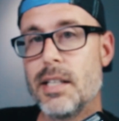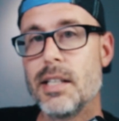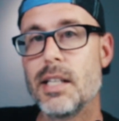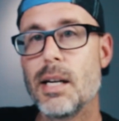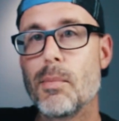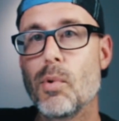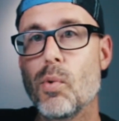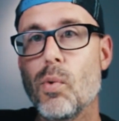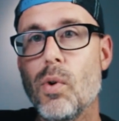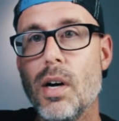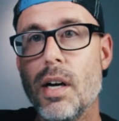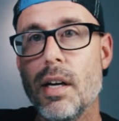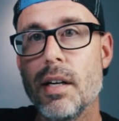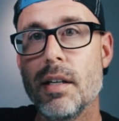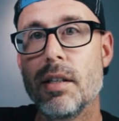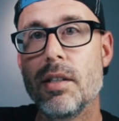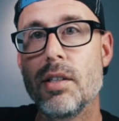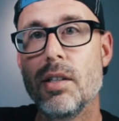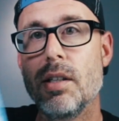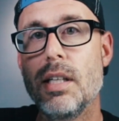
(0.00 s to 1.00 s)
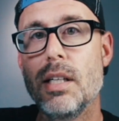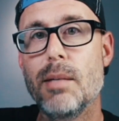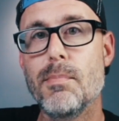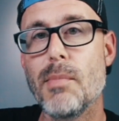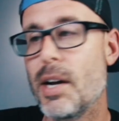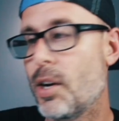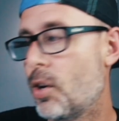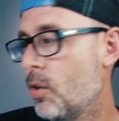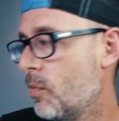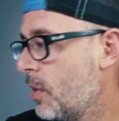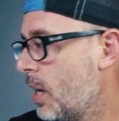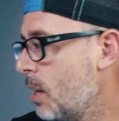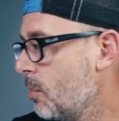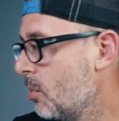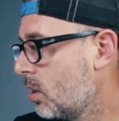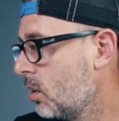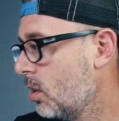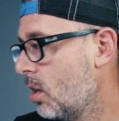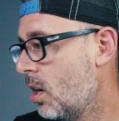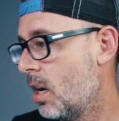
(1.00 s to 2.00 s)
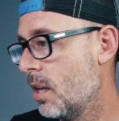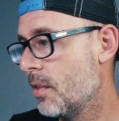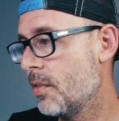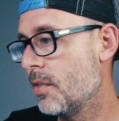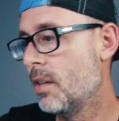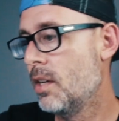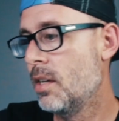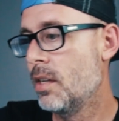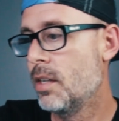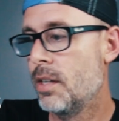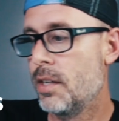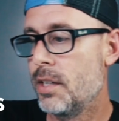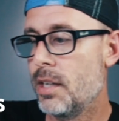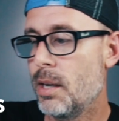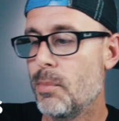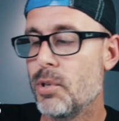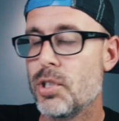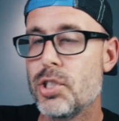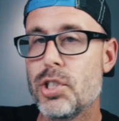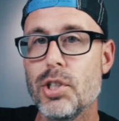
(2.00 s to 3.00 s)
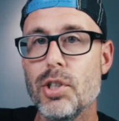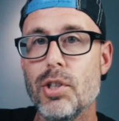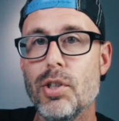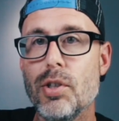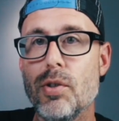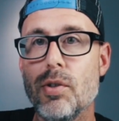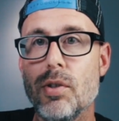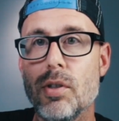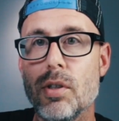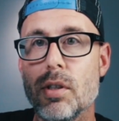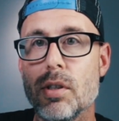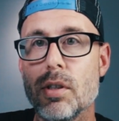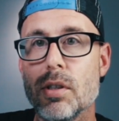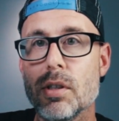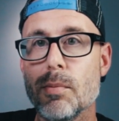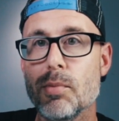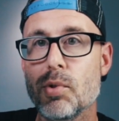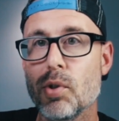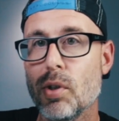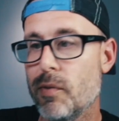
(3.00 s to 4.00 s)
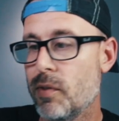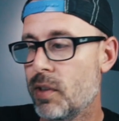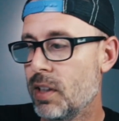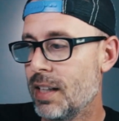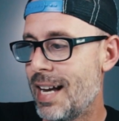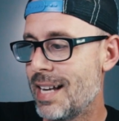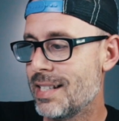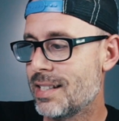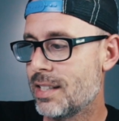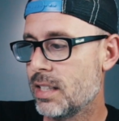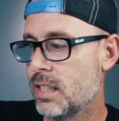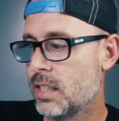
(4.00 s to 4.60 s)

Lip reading: Number one, you need microfiber cloth. Number two, some sort of glass